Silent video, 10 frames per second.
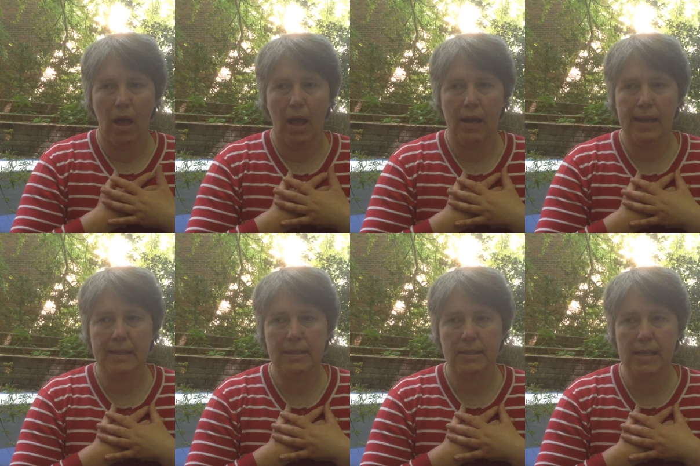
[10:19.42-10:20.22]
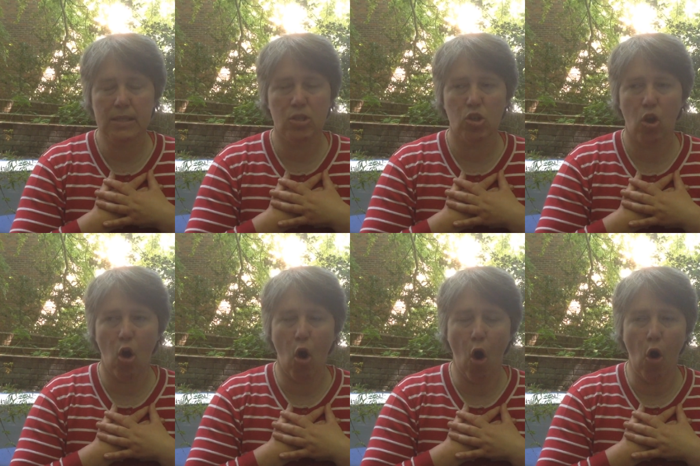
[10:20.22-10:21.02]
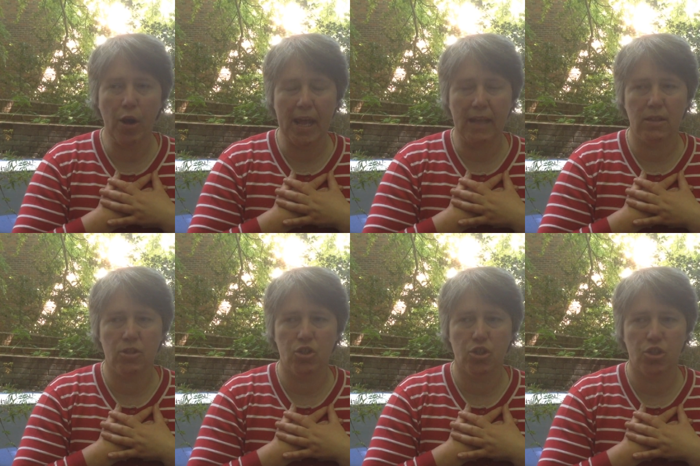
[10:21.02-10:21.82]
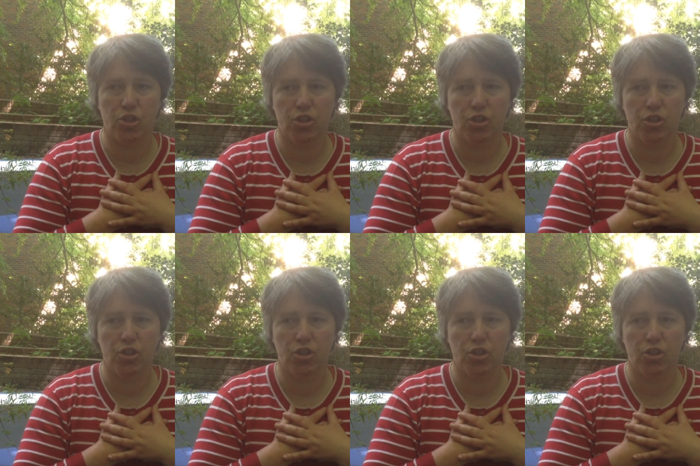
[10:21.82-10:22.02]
and it's this orange